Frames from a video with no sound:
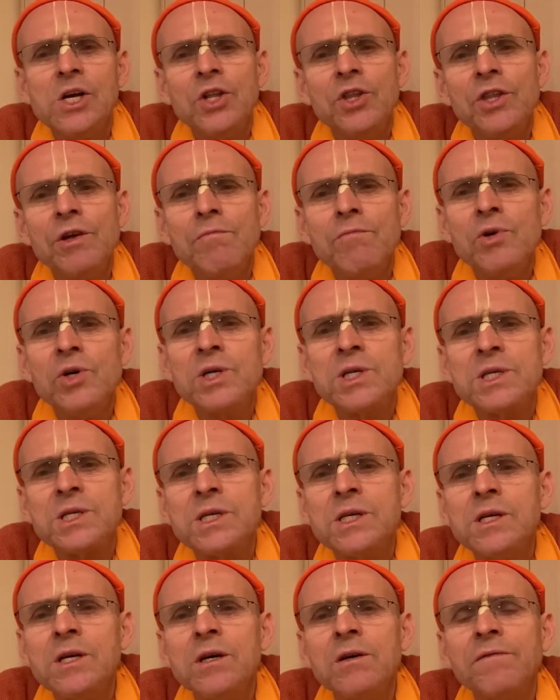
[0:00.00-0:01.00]
The
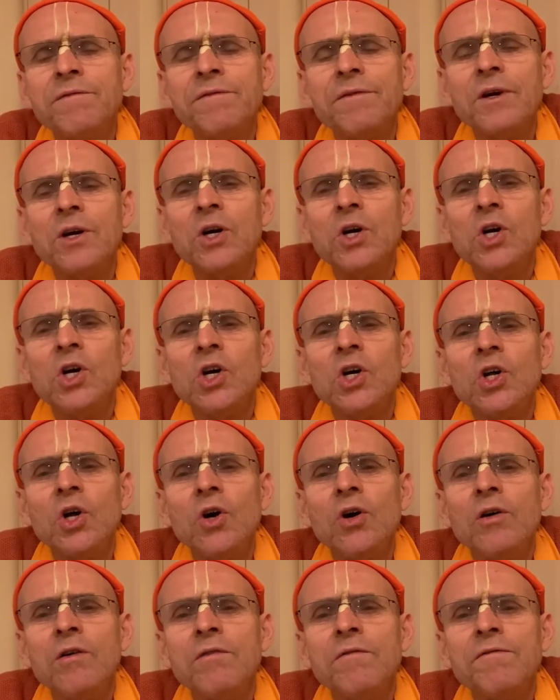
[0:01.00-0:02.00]
mercy of
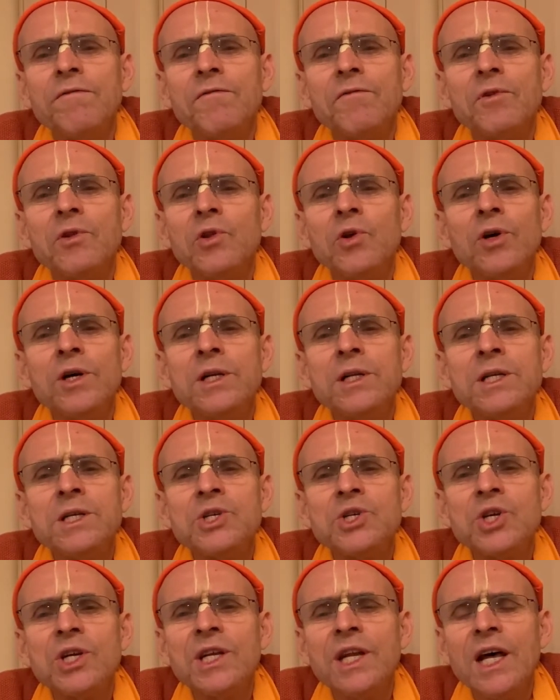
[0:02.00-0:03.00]
Lord
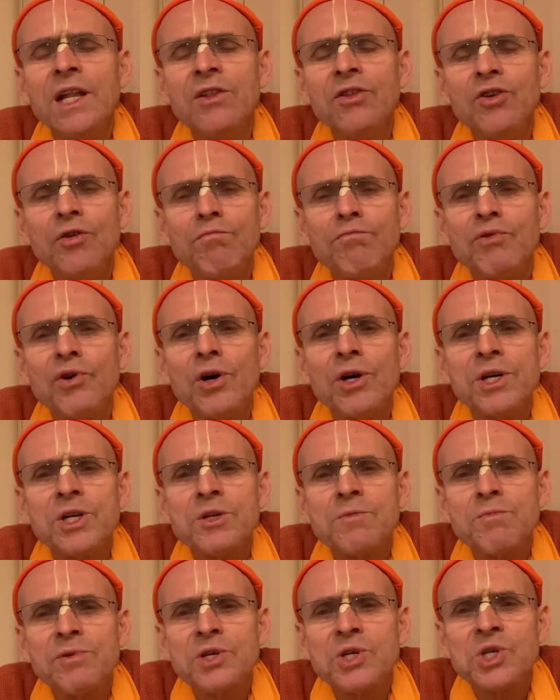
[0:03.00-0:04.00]
Nityānanda brought us
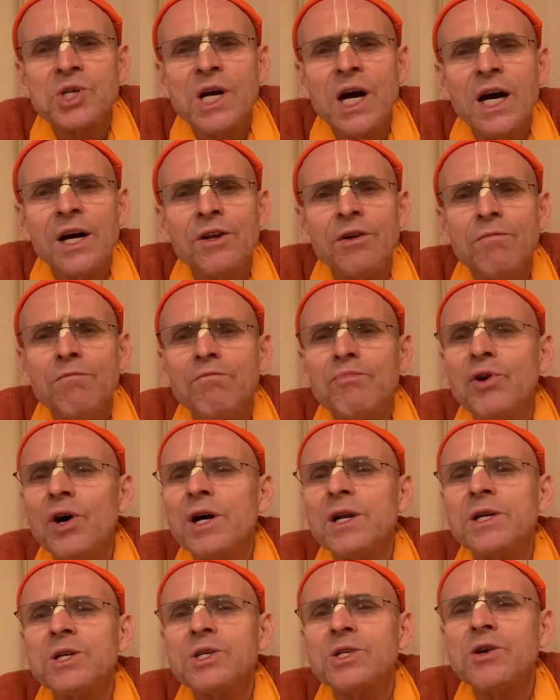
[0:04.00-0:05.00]
prasadam,
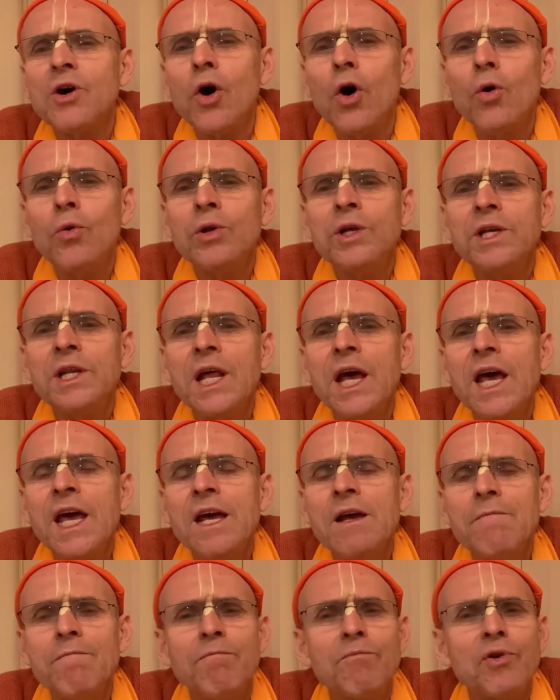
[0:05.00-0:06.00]
brought us the holy
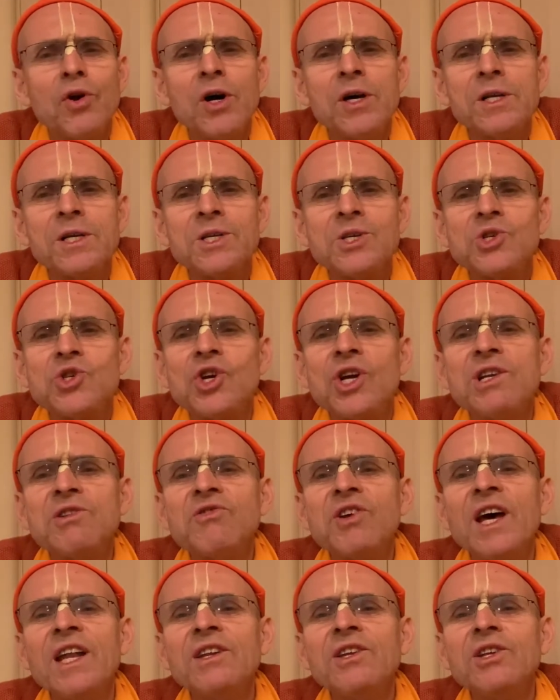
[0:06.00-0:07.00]
name, brought us
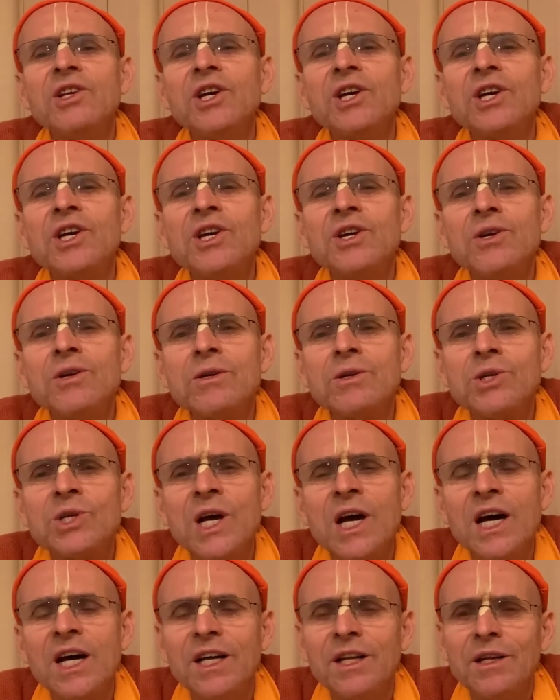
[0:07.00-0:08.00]
Chaitanya
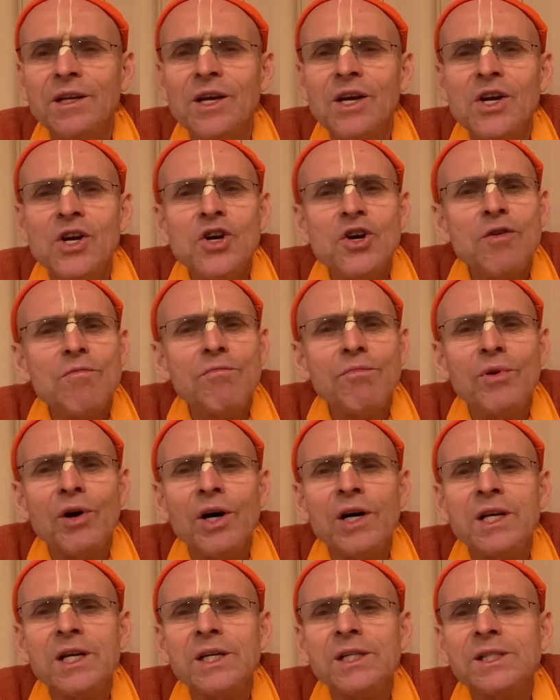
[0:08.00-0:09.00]
Kirtan,
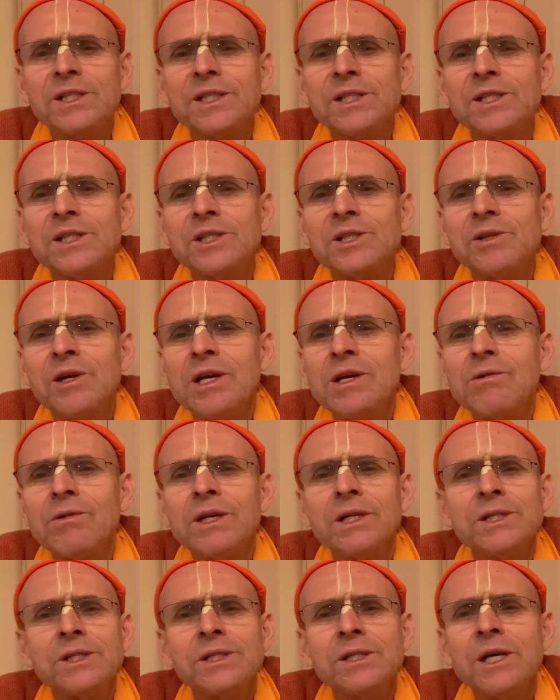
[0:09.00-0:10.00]
brought us Sri
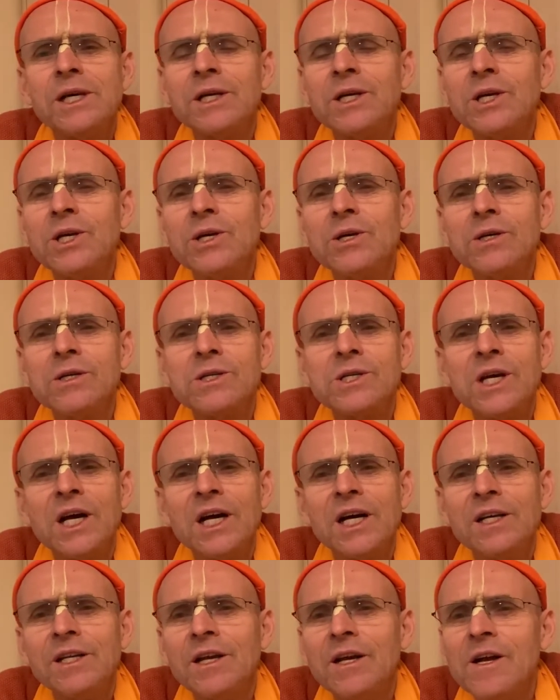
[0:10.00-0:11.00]
Krishna
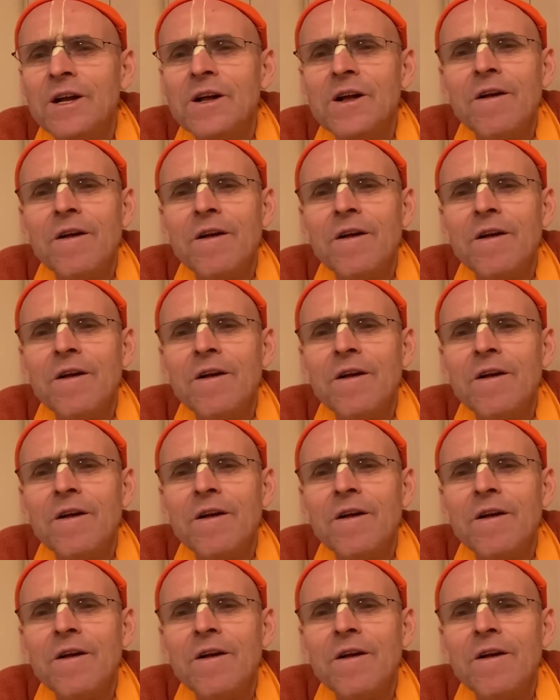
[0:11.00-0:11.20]
Kirtan.